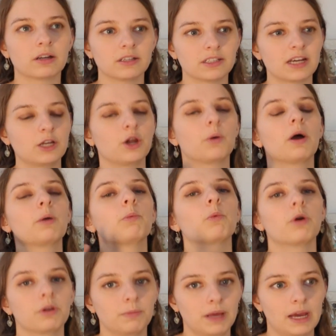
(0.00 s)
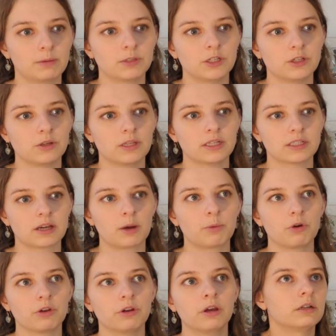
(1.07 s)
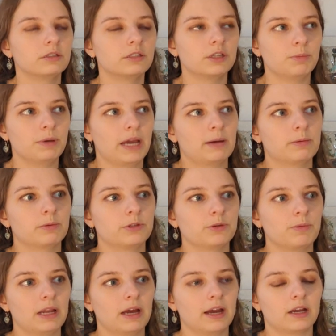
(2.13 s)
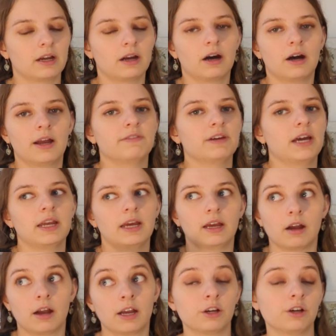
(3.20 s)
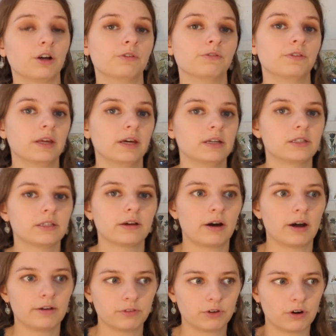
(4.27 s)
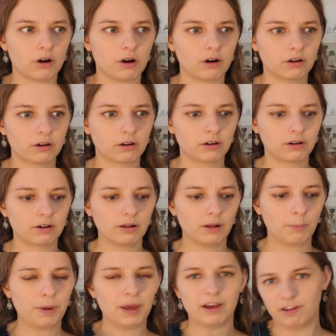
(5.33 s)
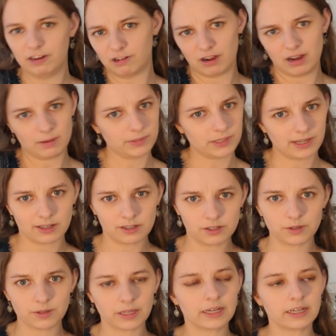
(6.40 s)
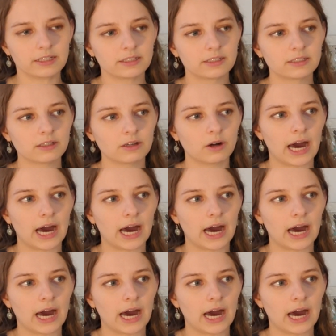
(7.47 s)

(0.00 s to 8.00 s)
And it's like, no, I want to be able to do this. I want to be able to be like, I have a headache, I can go for this. I've got period cramps, I can do this.